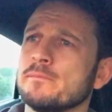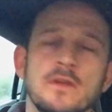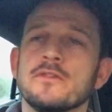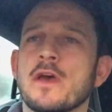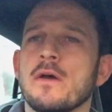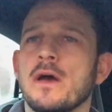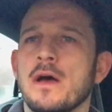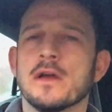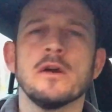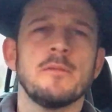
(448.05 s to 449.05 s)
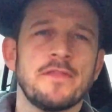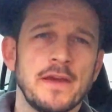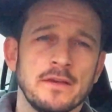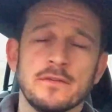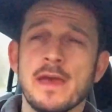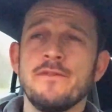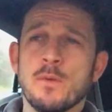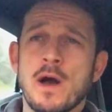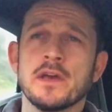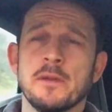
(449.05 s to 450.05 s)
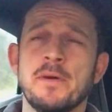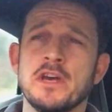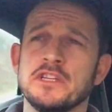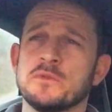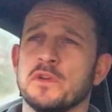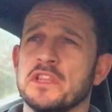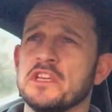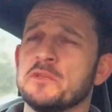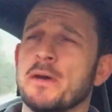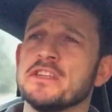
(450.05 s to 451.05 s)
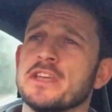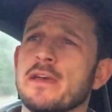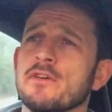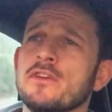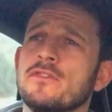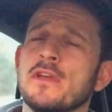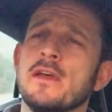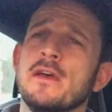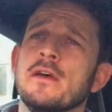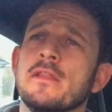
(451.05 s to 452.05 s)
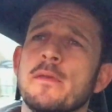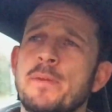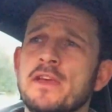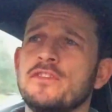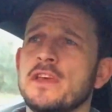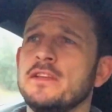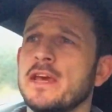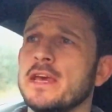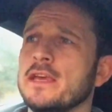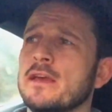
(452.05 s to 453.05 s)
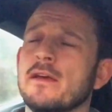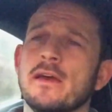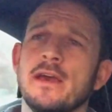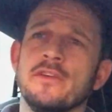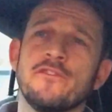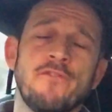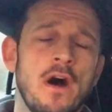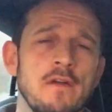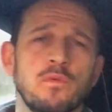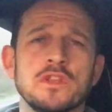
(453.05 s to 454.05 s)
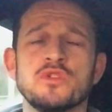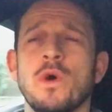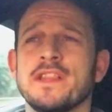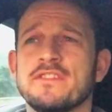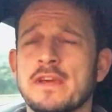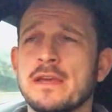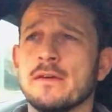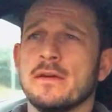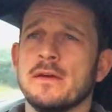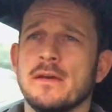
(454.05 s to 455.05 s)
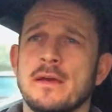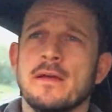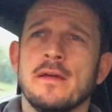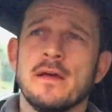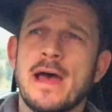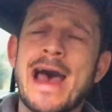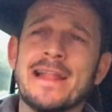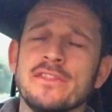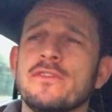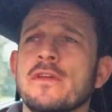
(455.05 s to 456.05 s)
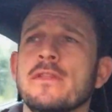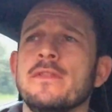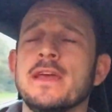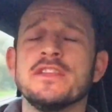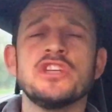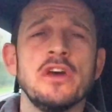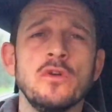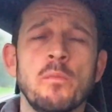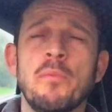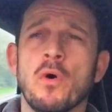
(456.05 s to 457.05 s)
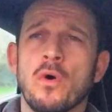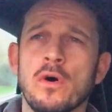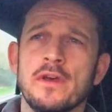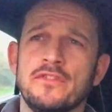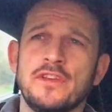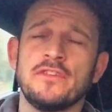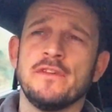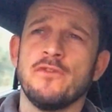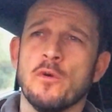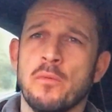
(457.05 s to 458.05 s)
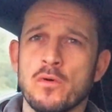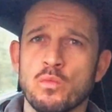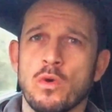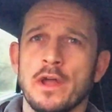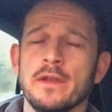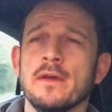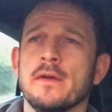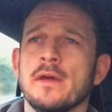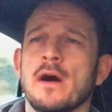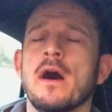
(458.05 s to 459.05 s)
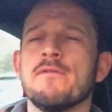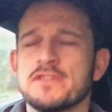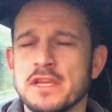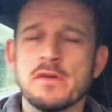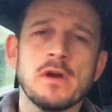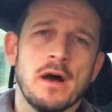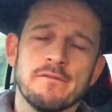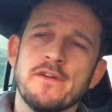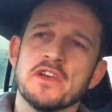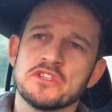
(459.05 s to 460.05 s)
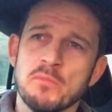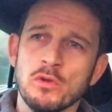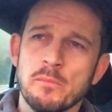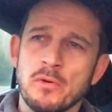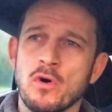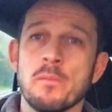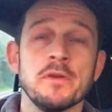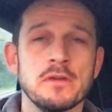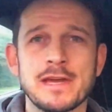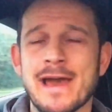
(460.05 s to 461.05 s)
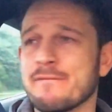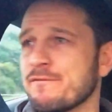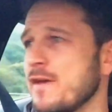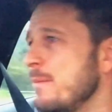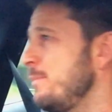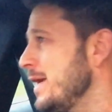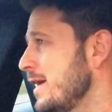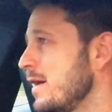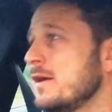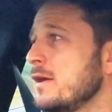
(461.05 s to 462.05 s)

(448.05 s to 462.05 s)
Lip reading: So a couple of things: if you are going to purchase one of these space savers, the PCD is 5120 and the internal bore is 64.1. Obviously you can't fit a smaller bore, but you can fit a bigger.